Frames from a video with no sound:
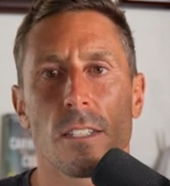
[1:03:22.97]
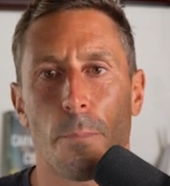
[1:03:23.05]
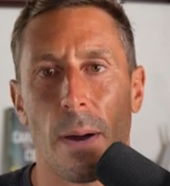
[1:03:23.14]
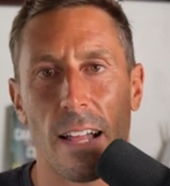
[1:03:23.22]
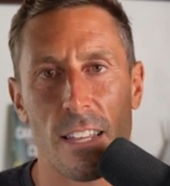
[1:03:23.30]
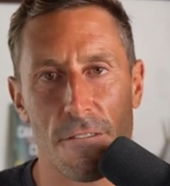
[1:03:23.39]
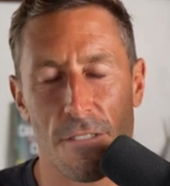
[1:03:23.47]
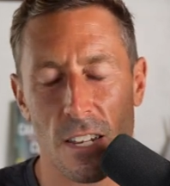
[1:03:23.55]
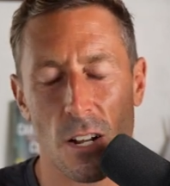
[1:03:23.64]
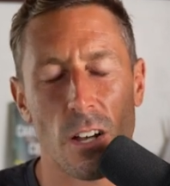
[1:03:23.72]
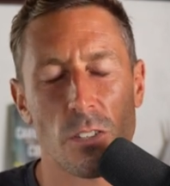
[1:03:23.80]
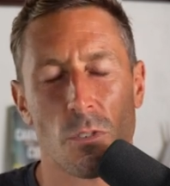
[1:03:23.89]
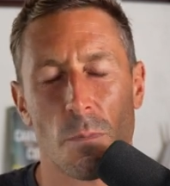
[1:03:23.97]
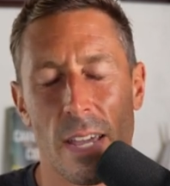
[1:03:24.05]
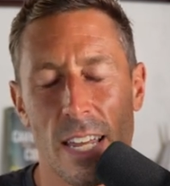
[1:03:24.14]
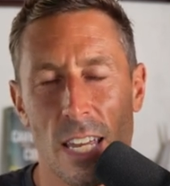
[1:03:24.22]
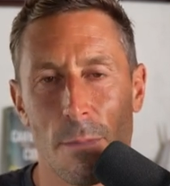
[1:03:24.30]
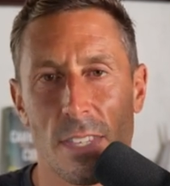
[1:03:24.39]
to polyphenols, which
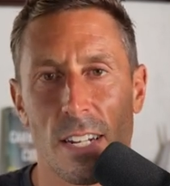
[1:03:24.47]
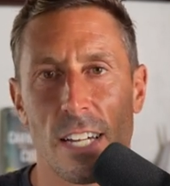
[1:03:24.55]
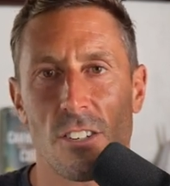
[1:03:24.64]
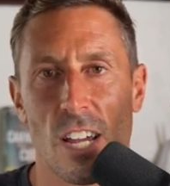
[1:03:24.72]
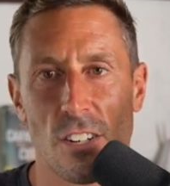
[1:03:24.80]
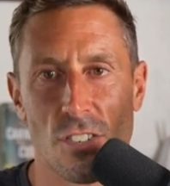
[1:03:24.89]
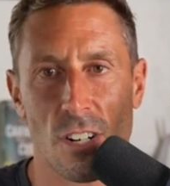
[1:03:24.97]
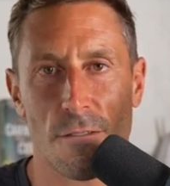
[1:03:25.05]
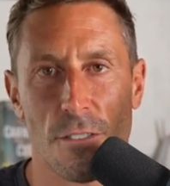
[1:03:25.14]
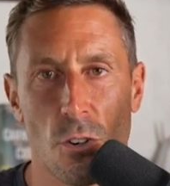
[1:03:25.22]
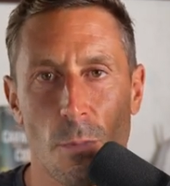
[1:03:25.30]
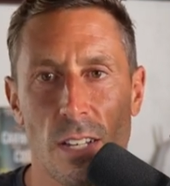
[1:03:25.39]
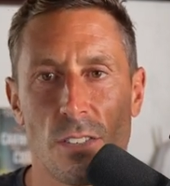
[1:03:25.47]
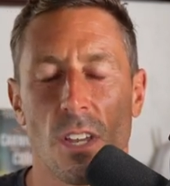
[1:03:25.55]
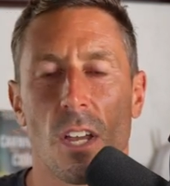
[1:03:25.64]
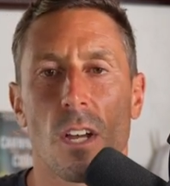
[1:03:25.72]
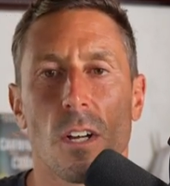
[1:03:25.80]
may inhibit the digestion of humans,